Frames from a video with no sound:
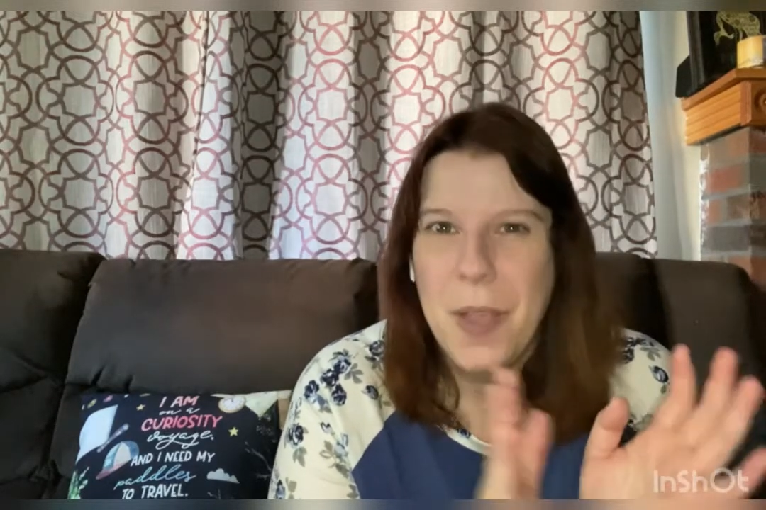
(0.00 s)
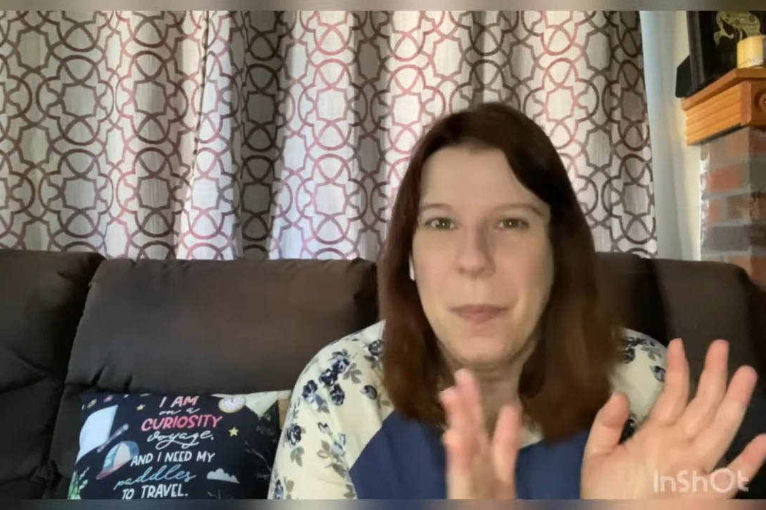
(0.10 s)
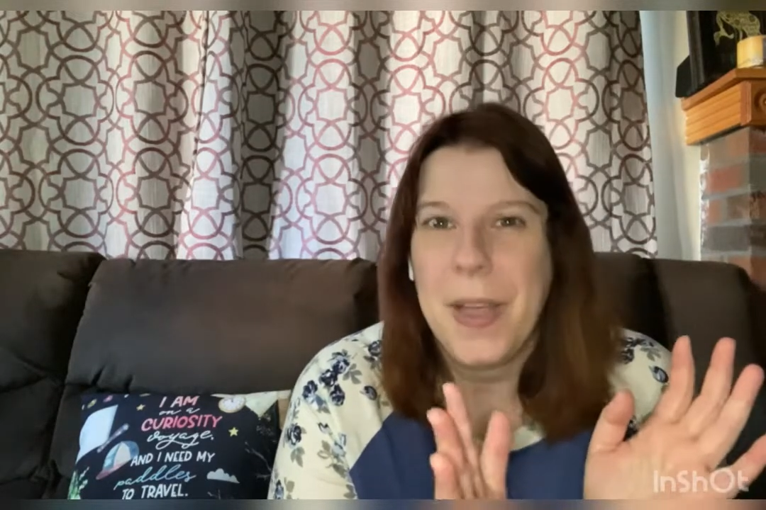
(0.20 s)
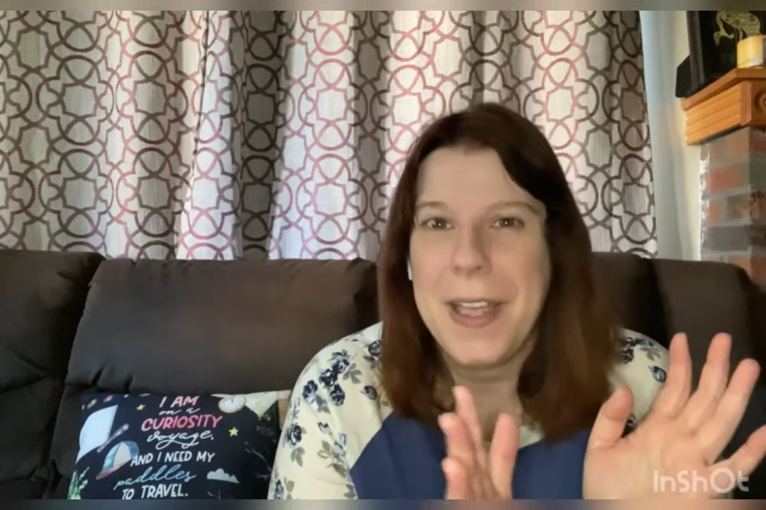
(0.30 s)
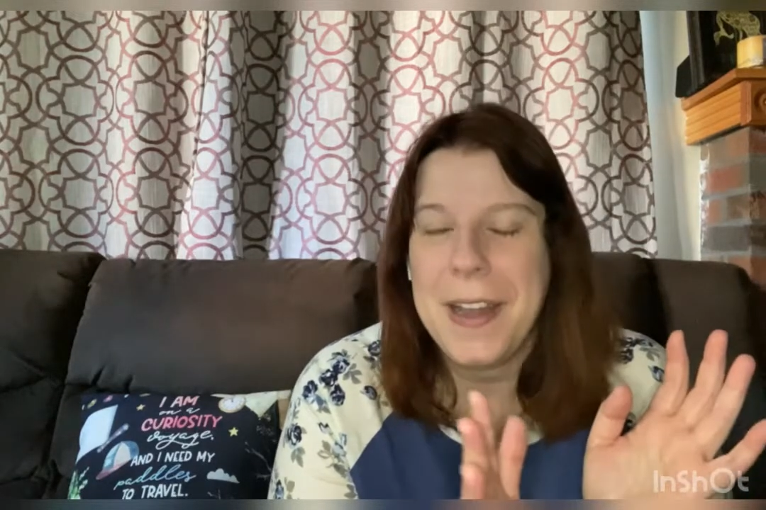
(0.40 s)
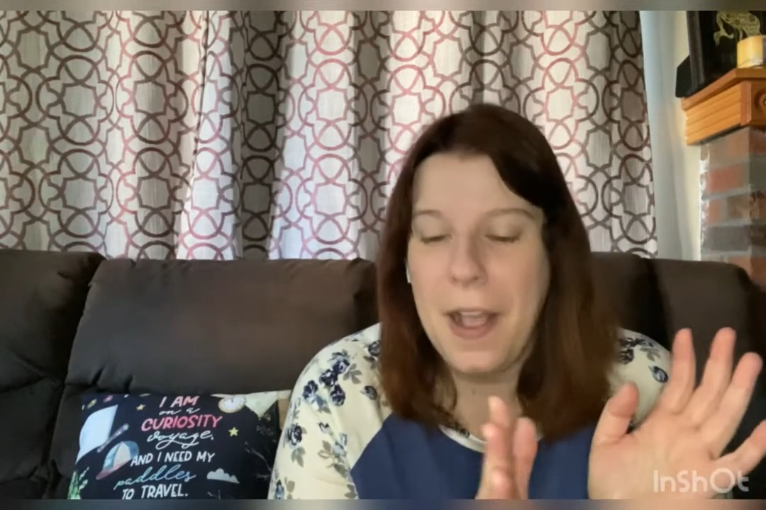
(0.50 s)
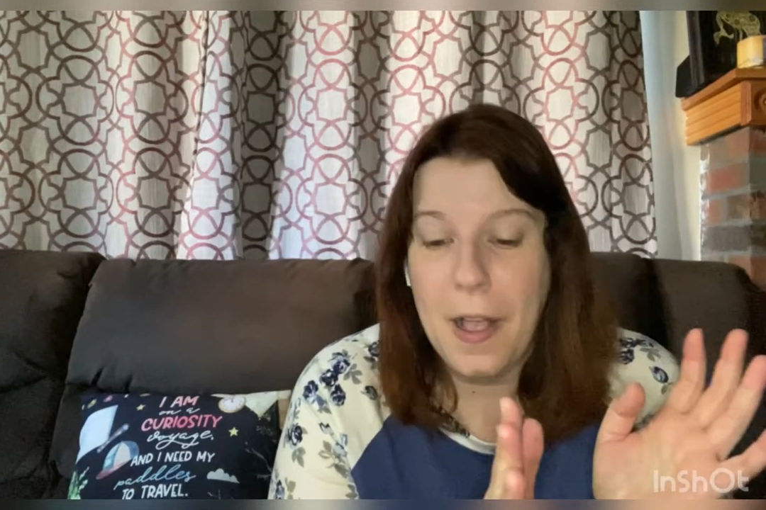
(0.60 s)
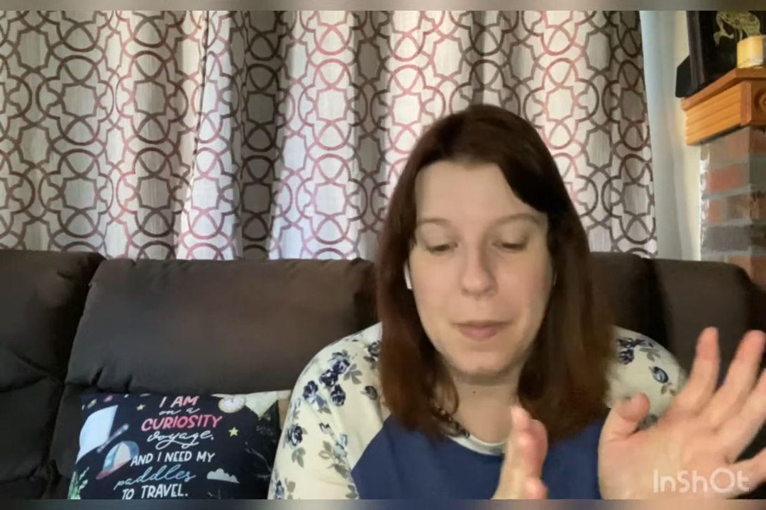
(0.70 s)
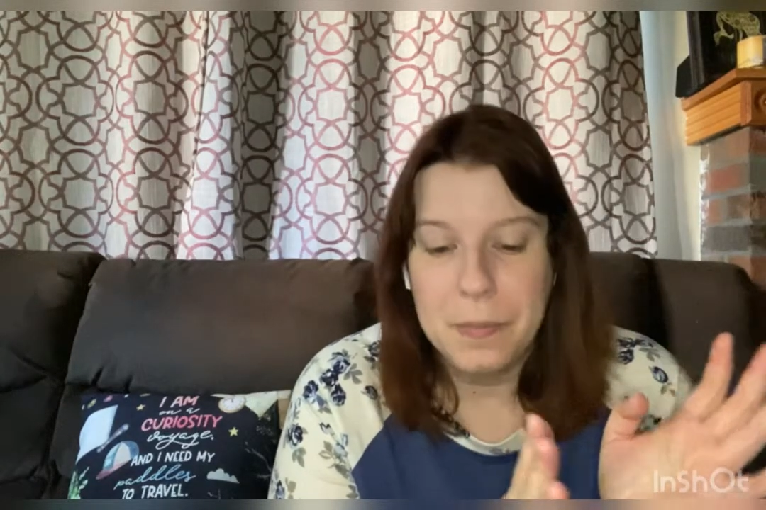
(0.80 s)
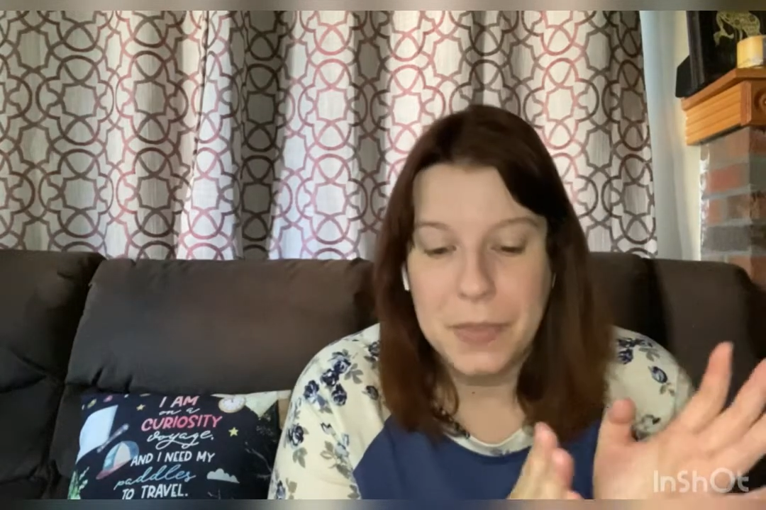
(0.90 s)
but
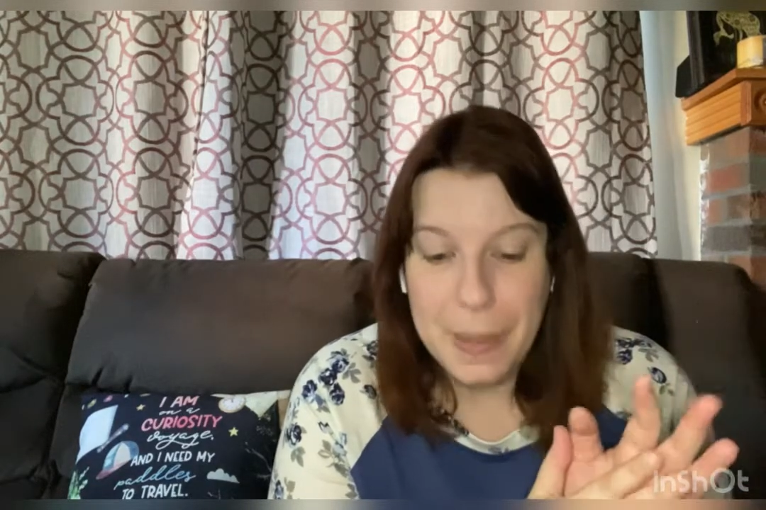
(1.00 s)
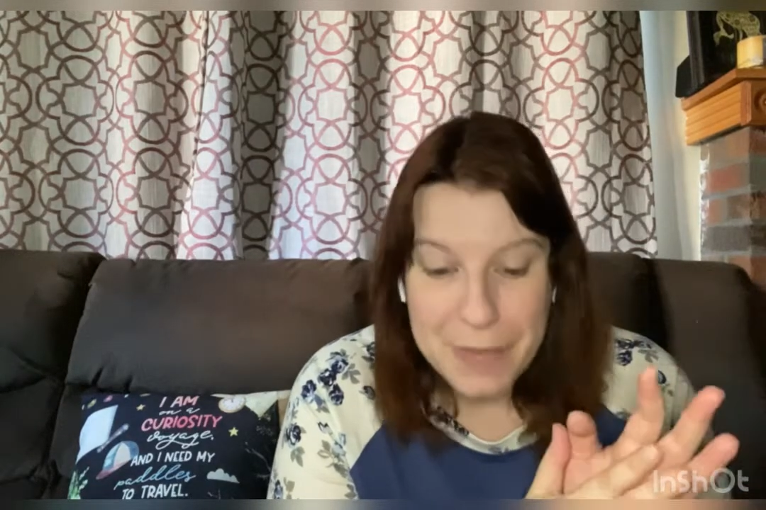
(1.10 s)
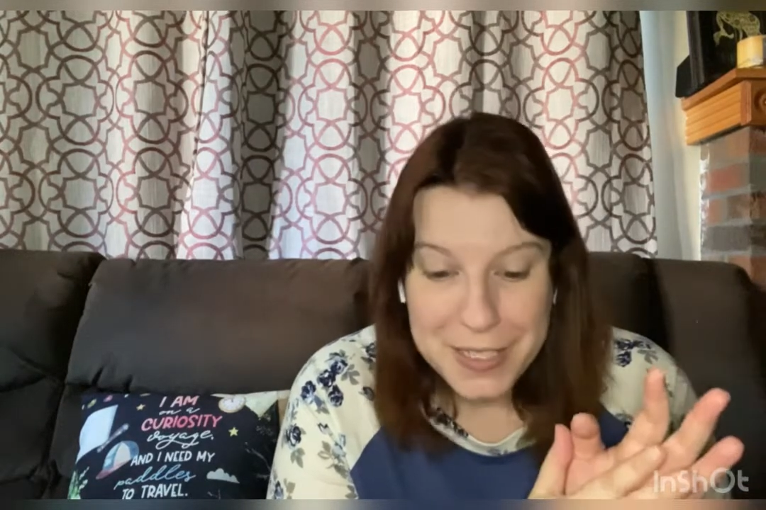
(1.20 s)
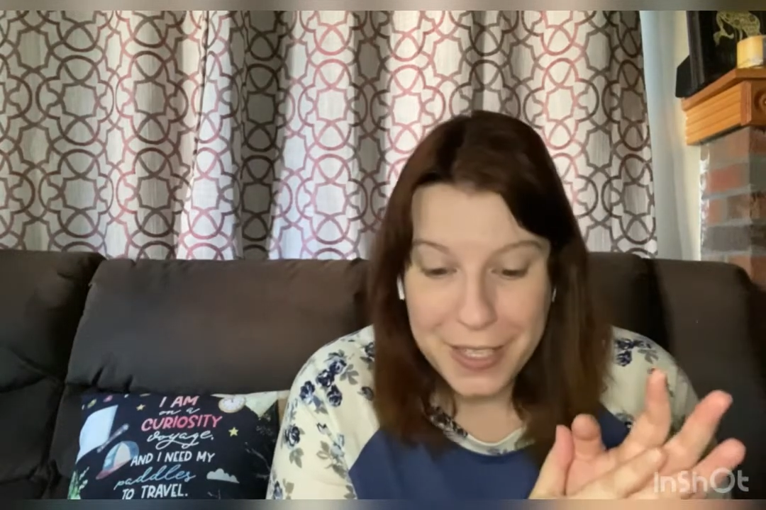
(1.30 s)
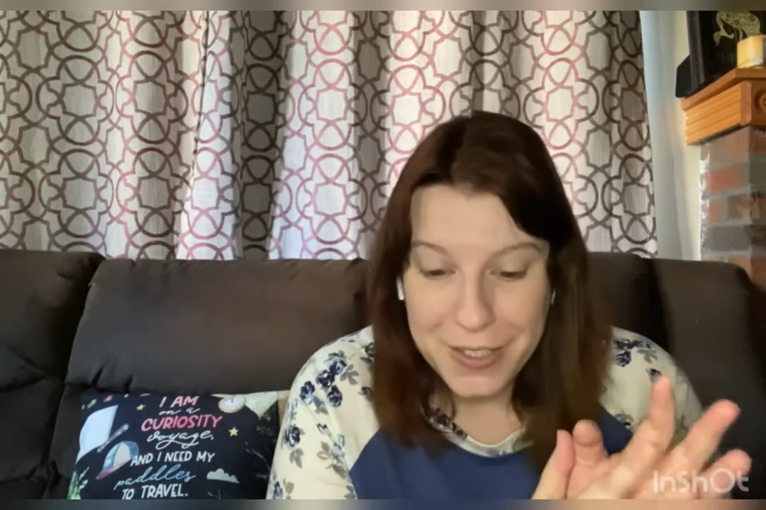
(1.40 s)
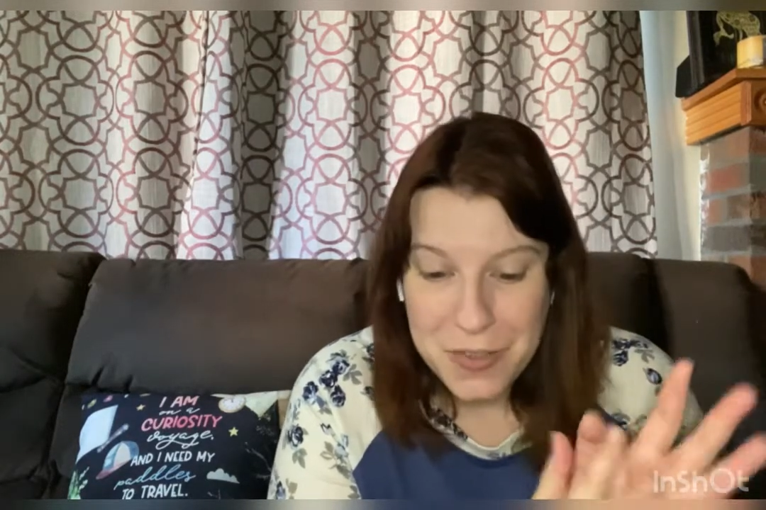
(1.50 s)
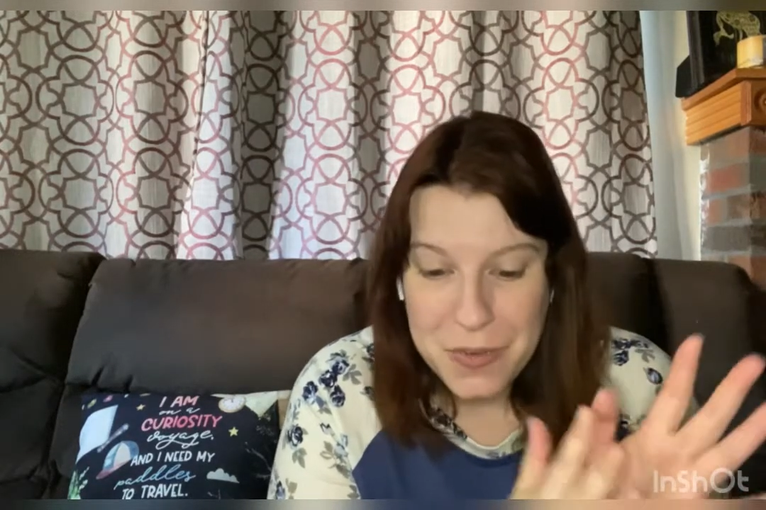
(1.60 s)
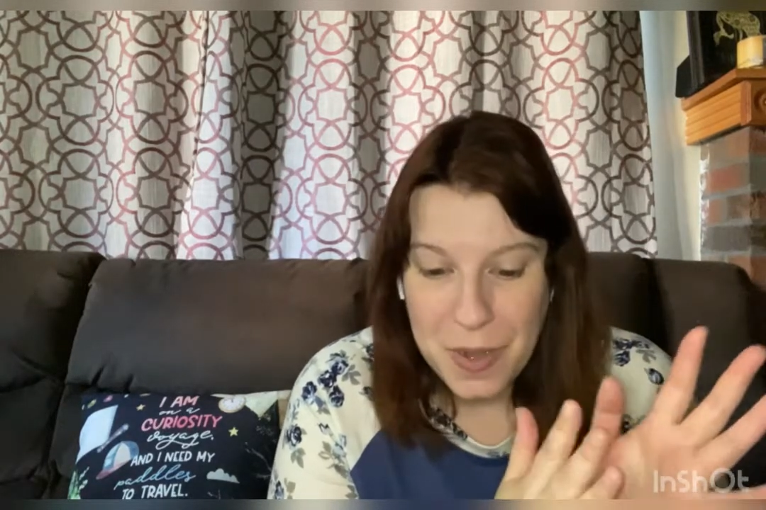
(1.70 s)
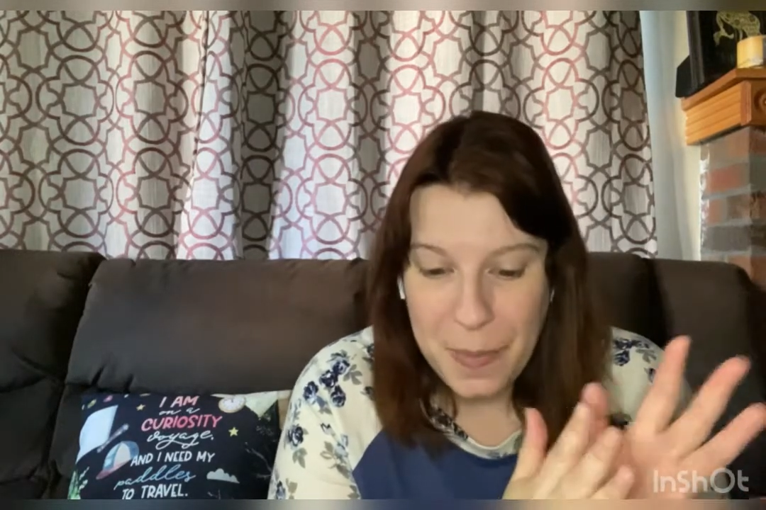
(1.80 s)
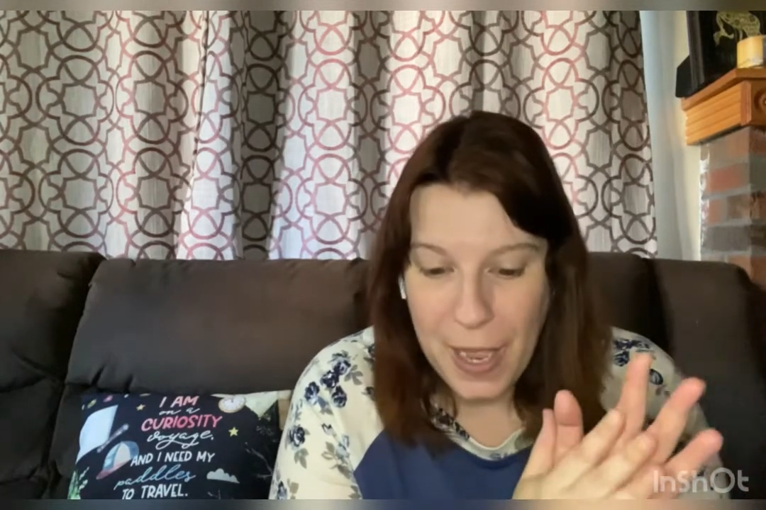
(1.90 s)
let me tell
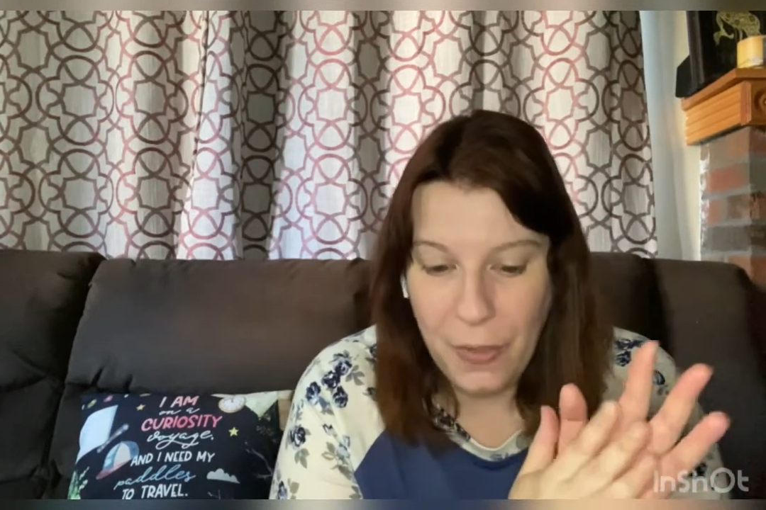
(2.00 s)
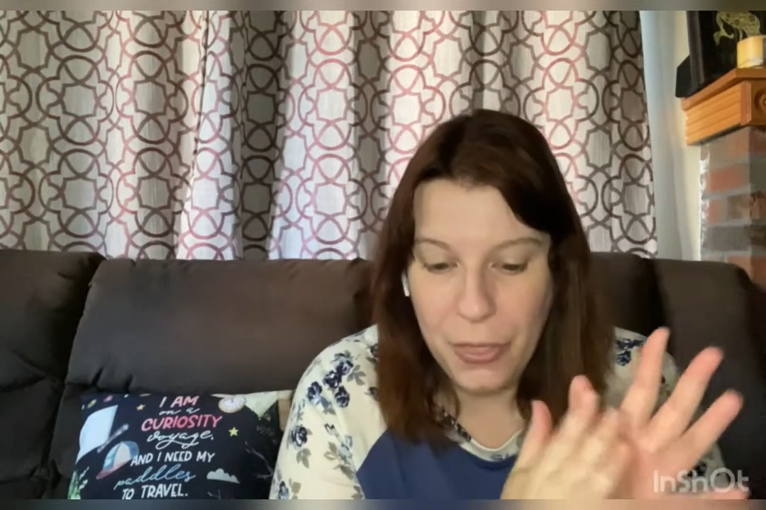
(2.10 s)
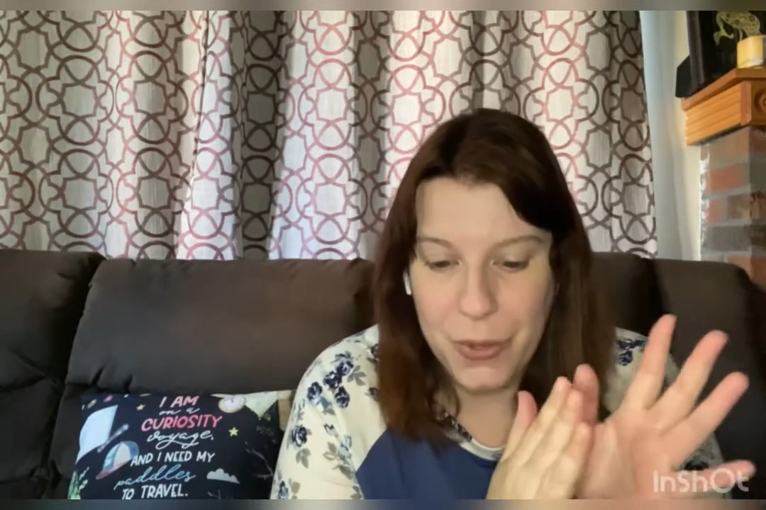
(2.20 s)
you about